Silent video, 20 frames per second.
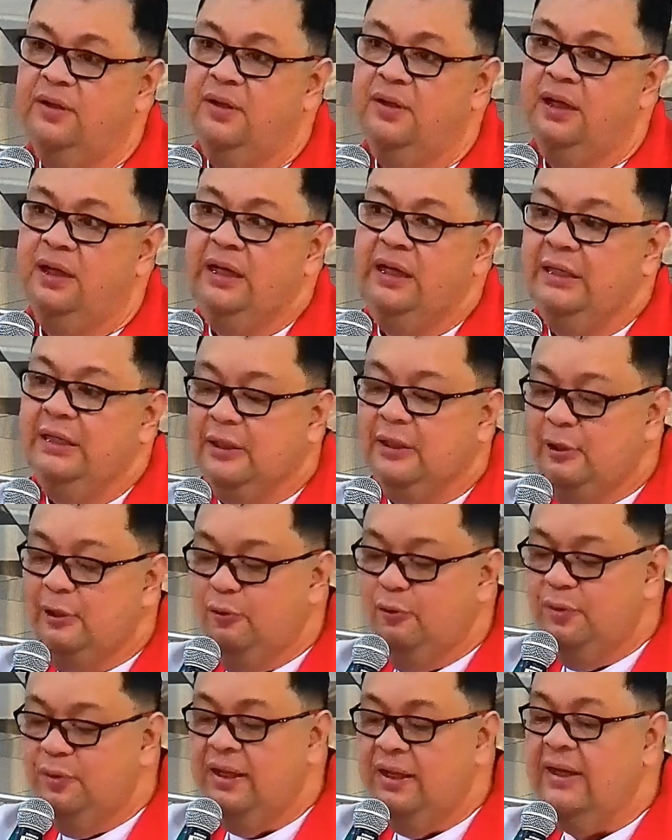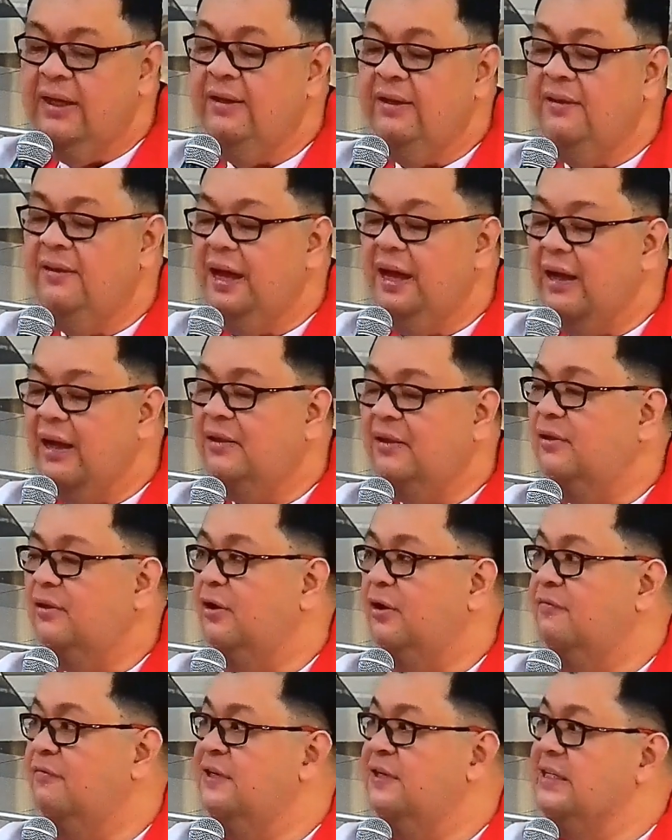including that
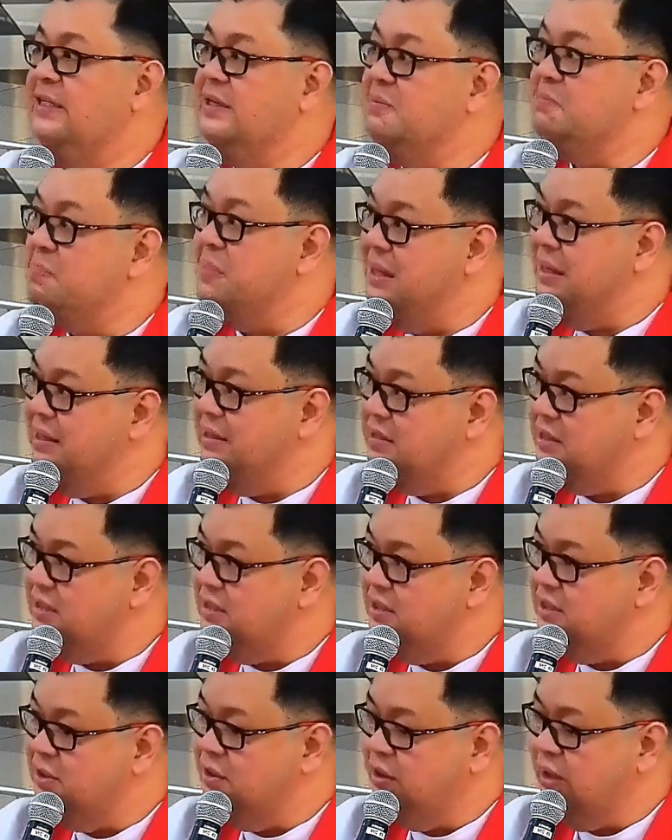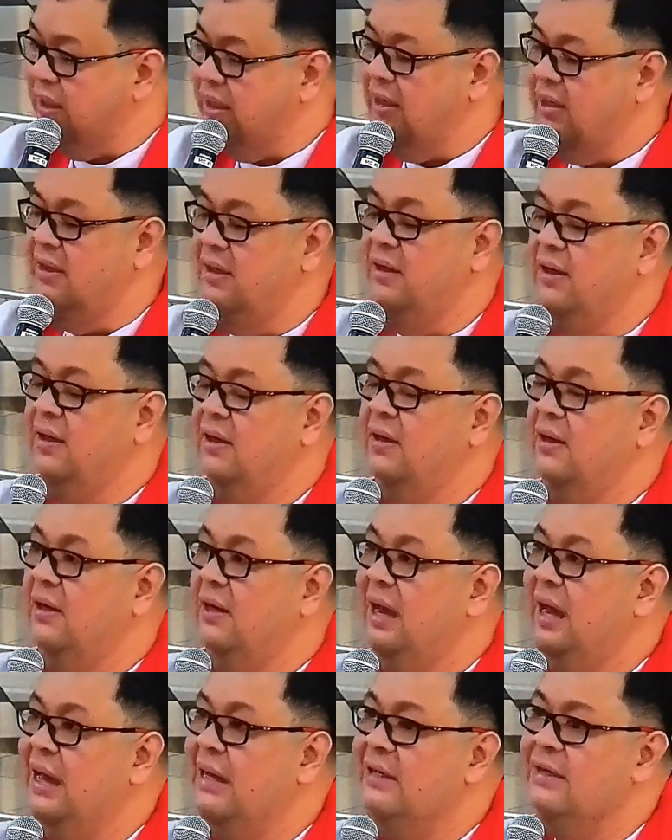of his ministry
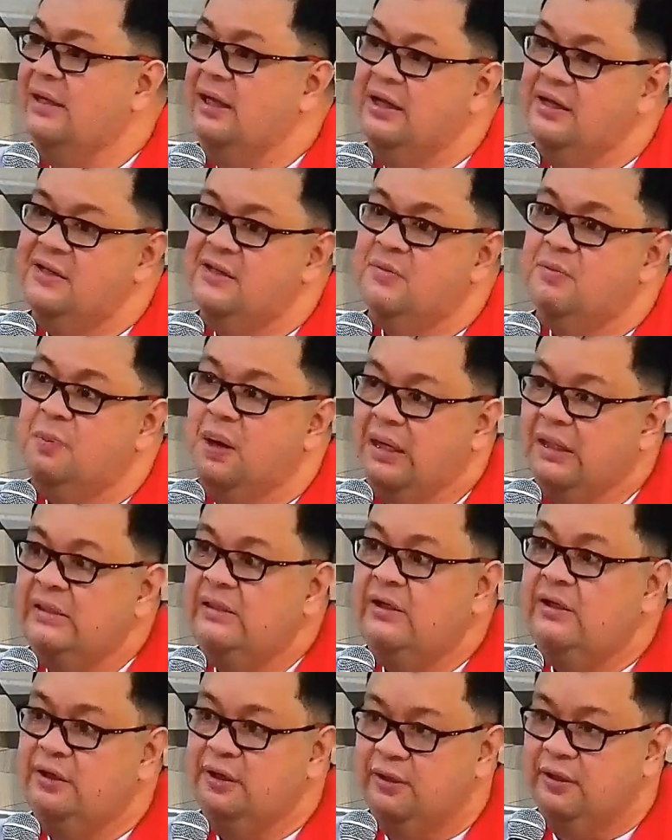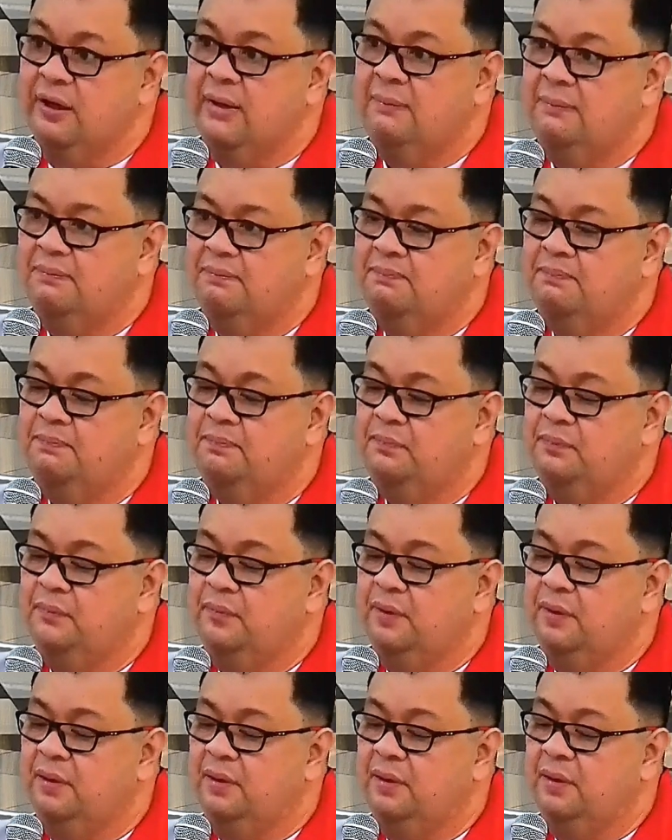and his martyrdom,
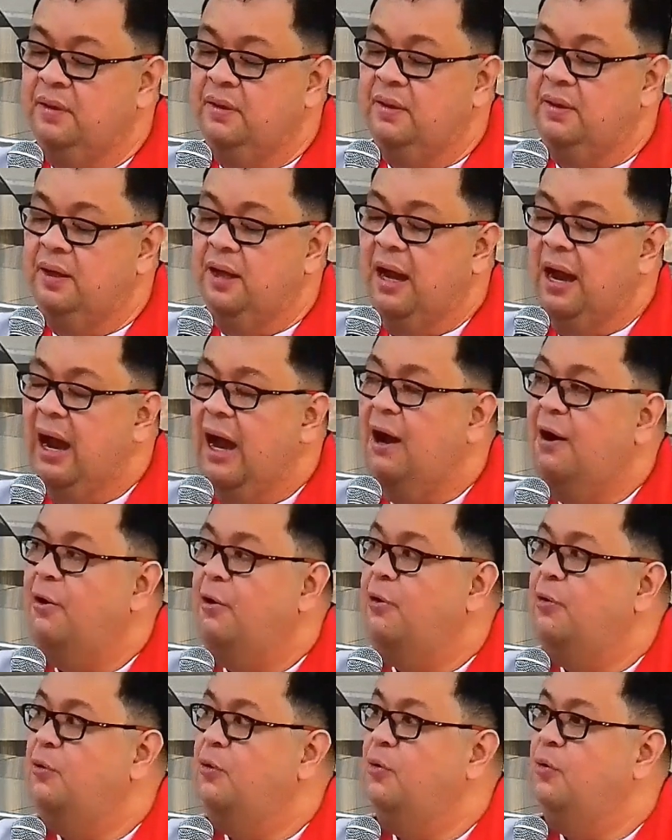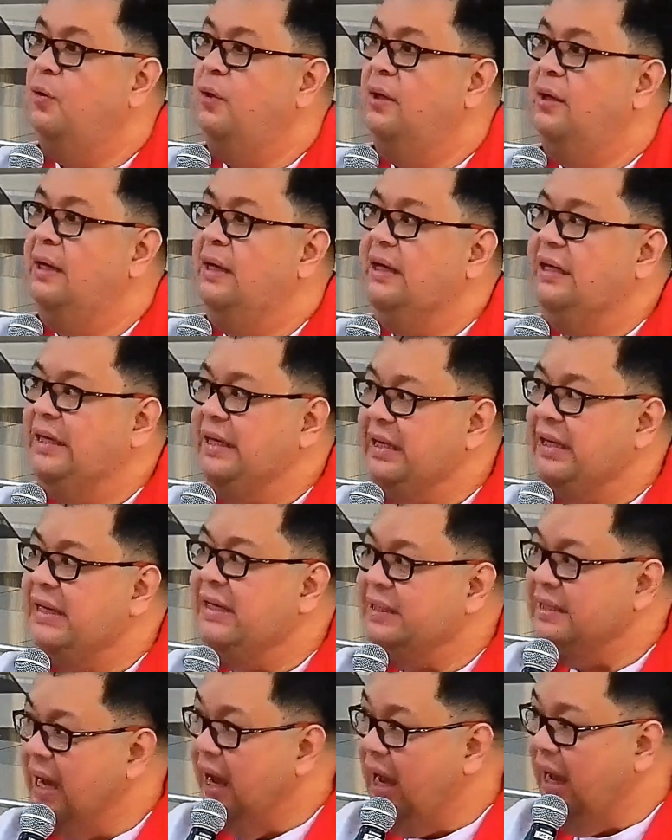how he
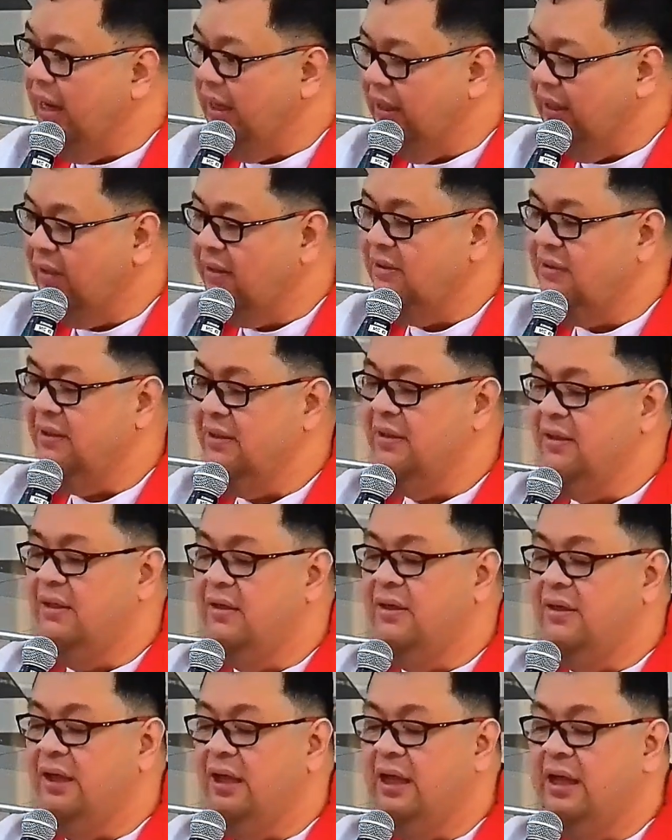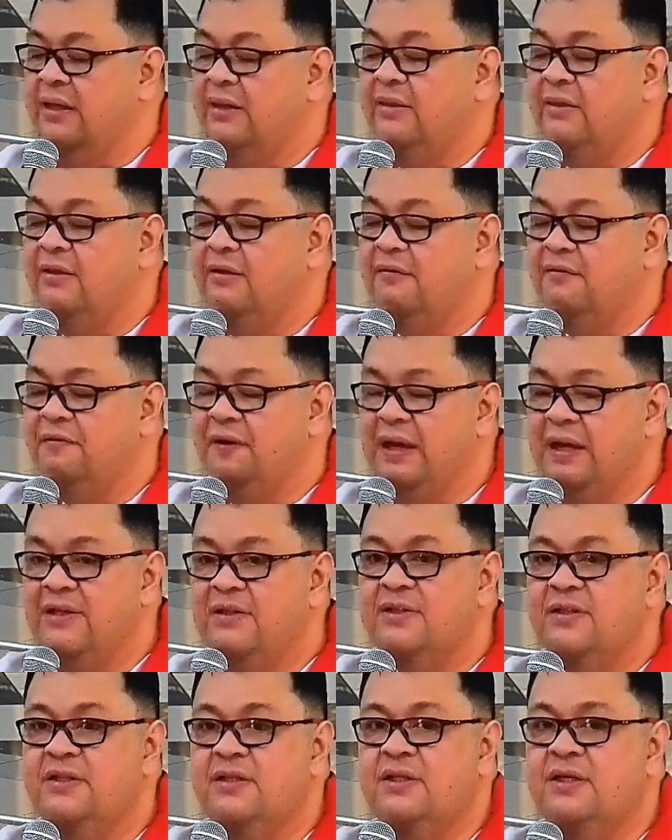died in the
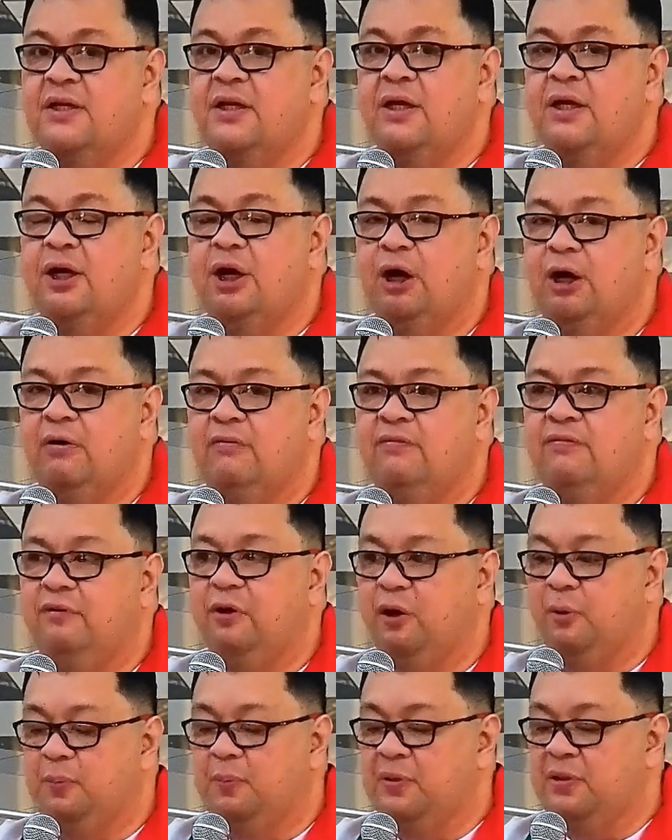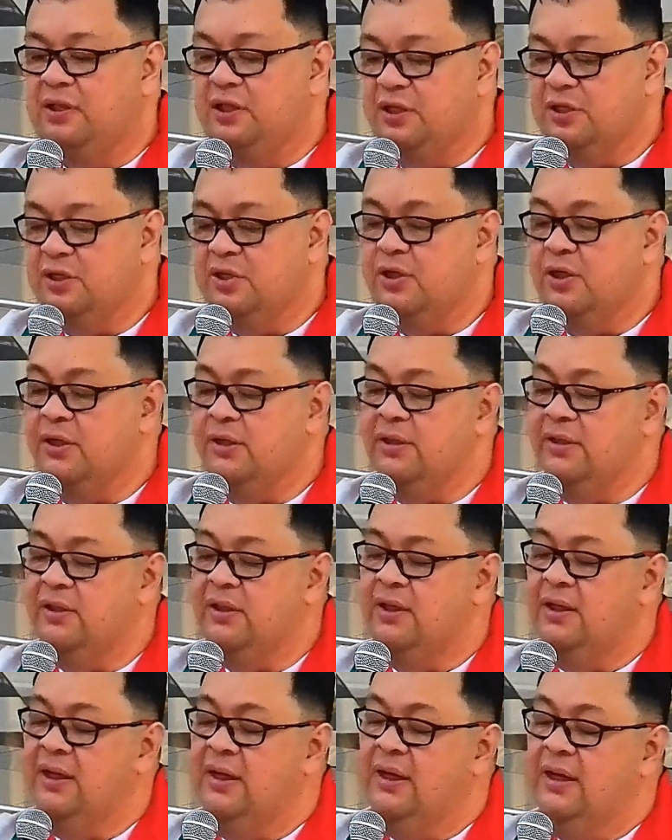face of opposition
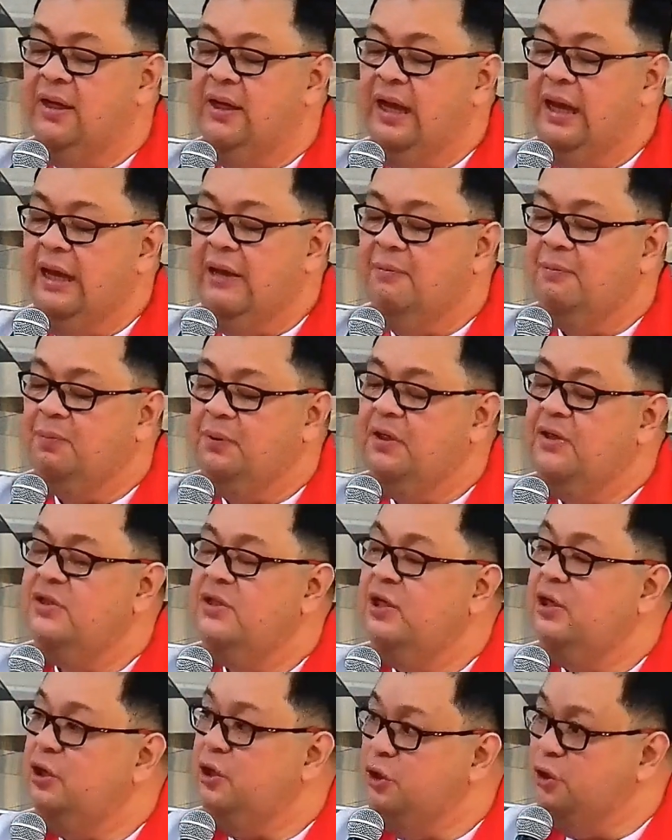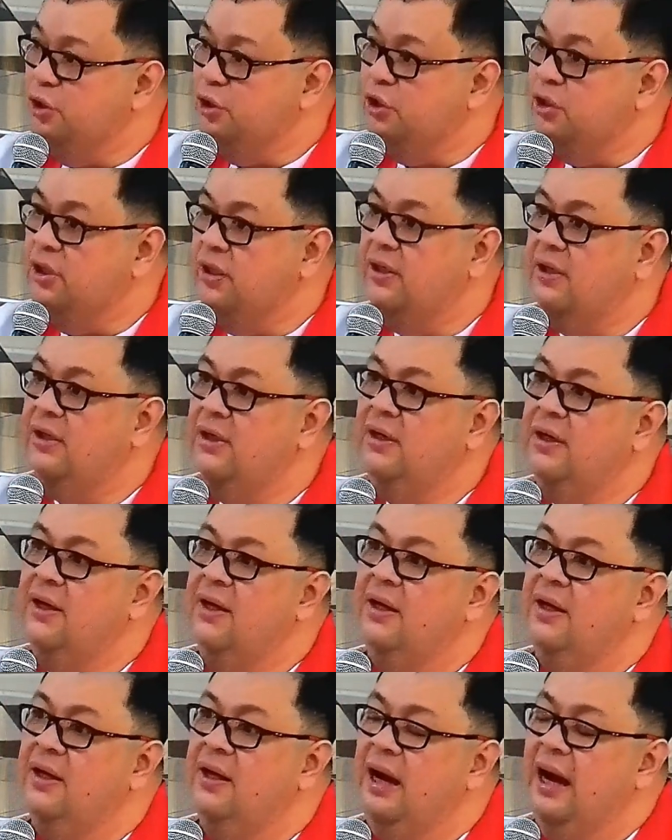and persecution
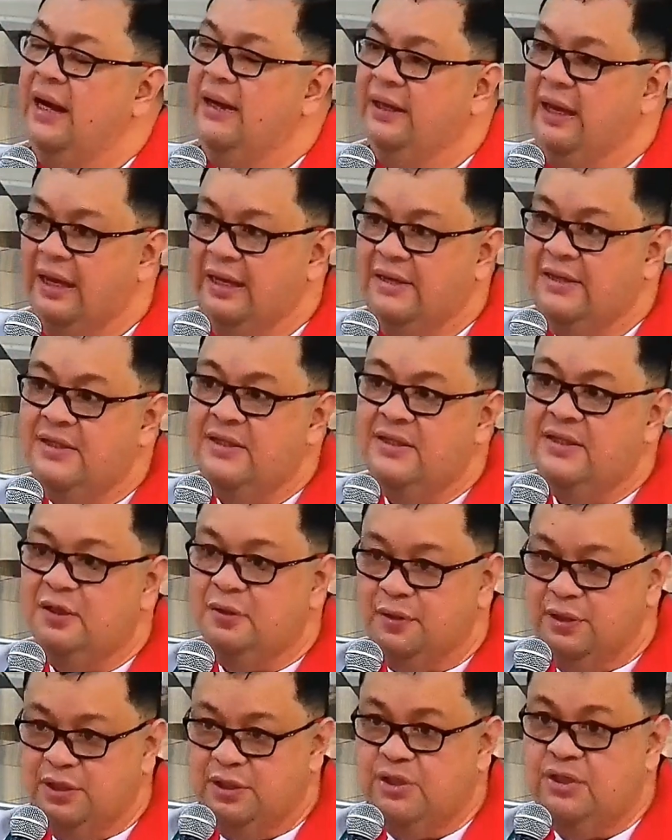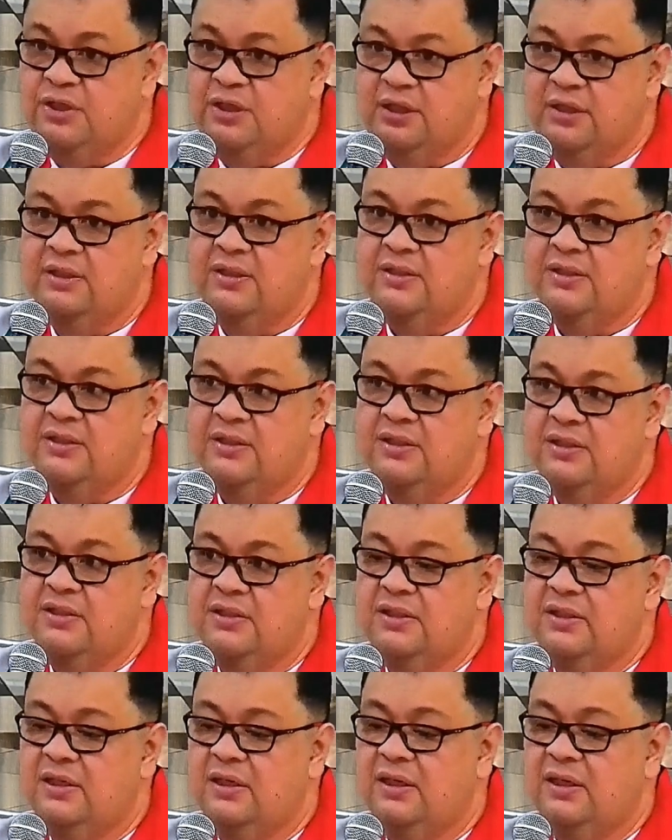against Christians.